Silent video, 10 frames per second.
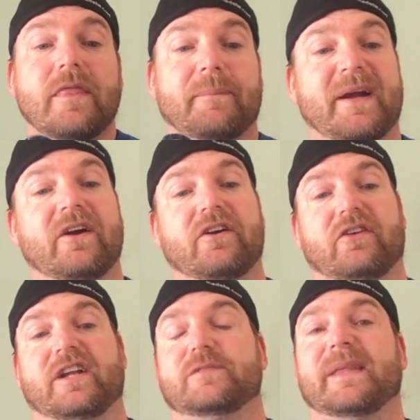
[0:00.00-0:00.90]
The
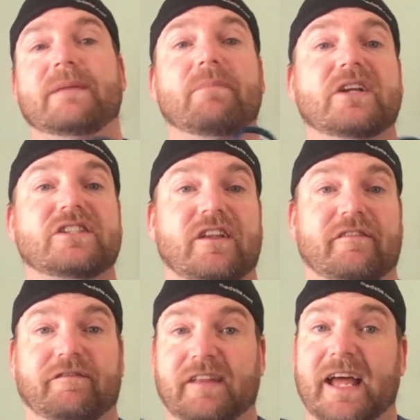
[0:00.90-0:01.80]
Peregrine has been the
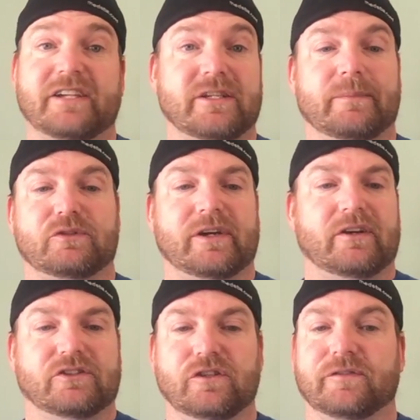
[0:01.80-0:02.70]
much-loved flagship
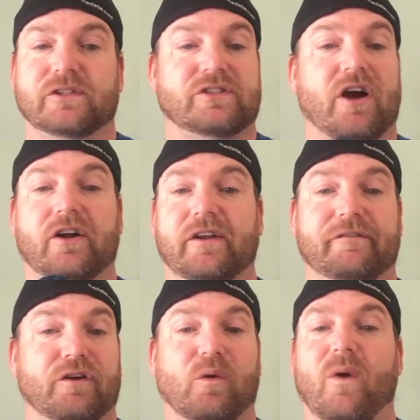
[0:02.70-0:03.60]
trail shoe for
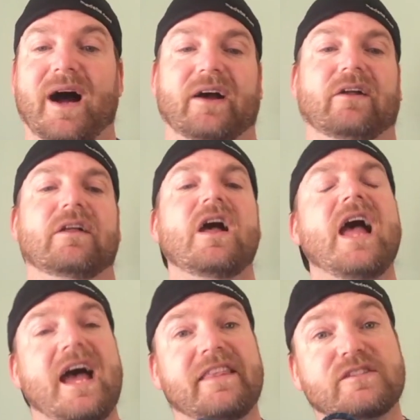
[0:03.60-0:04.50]
Saucony for a while,
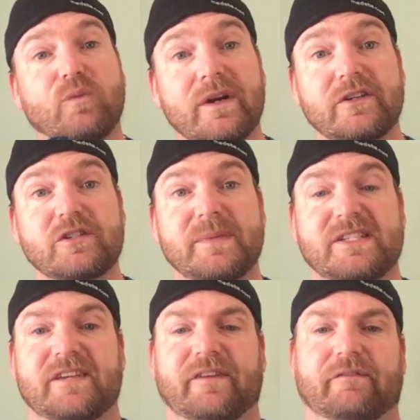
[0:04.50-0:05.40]
and this
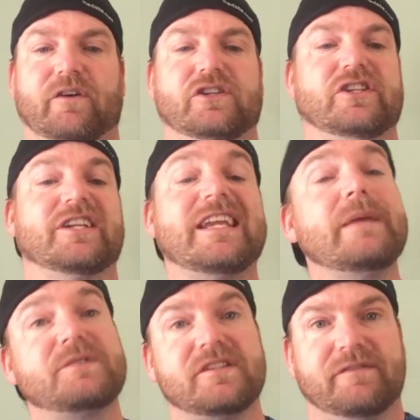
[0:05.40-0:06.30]
winter-specific version
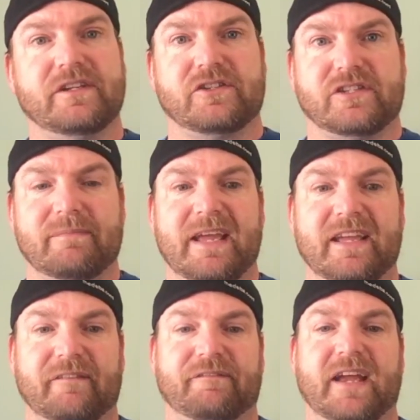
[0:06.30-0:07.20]
keeps the features that
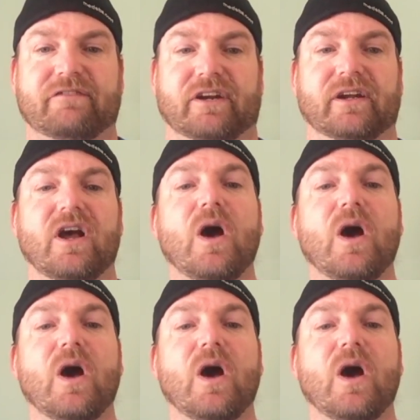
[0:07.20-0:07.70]
make it a favorite